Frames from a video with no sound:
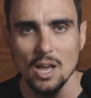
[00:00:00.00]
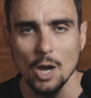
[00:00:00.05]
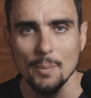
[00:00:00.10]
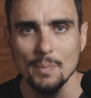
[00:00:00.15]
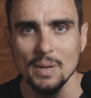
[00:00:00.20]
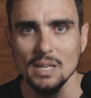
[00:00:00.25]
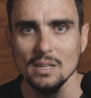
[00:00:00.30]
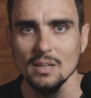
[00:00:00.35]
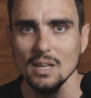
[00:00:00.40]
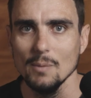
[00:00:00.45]
I
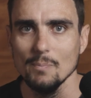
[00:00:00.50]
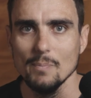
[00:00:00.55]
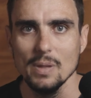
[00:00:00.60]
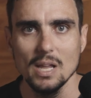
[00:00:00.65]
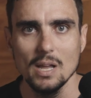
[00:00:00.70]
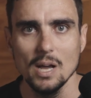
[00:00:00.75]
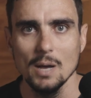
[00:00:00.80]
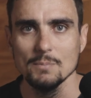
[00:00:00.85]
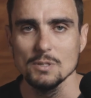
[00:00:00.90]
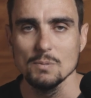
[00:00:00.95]
mean, it
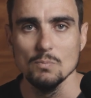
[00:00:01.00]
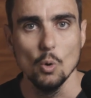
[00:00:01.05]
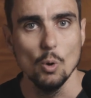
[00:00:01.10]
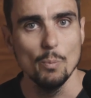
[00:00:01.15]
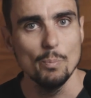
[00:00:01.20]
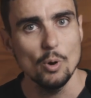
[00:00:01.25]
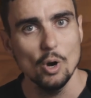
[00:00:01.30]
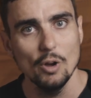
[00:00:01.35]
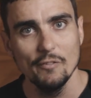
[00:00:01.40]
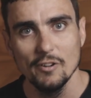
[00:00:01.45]
becomes
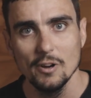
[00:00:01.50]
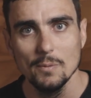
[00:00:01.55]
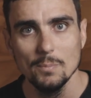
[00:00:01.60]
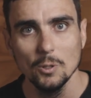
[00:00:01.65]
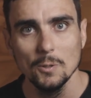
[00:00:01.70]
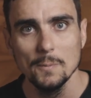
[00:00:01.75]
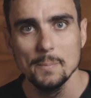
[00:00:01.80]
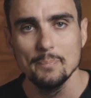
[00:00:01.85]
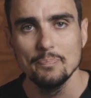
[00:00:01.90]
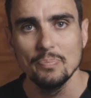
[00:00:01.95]
more
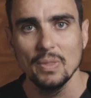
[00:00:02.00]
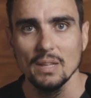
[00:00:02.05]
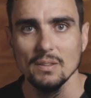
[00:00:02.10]
profitable.